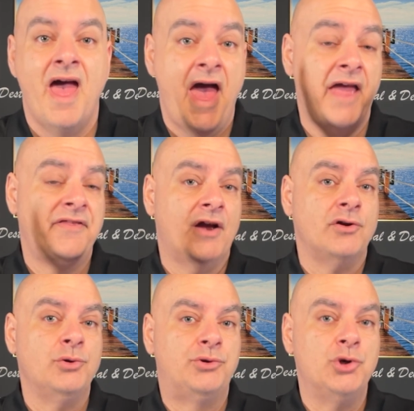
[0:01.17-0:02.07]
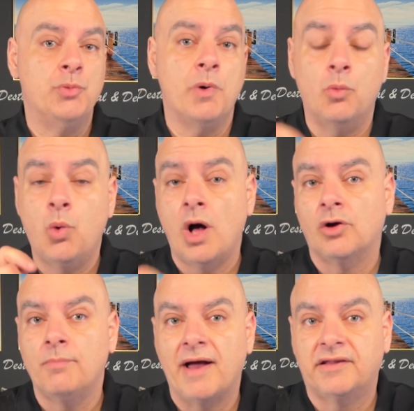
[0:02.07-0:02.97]
Hey there, YouTube.
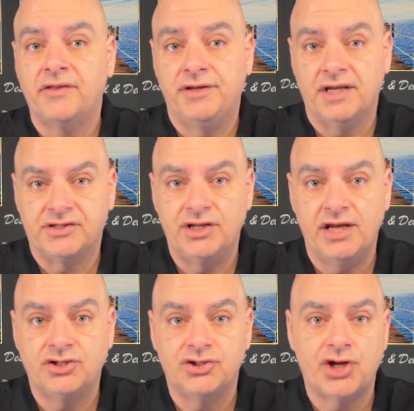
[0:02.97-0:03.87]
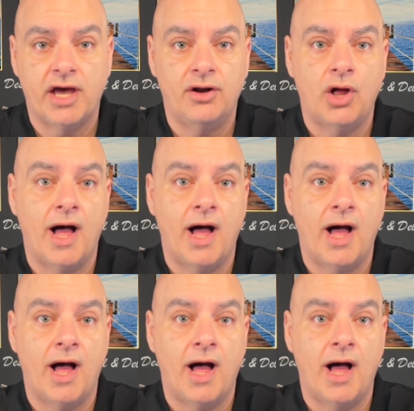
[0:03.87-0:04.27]
Welcome back to the Destinations channel.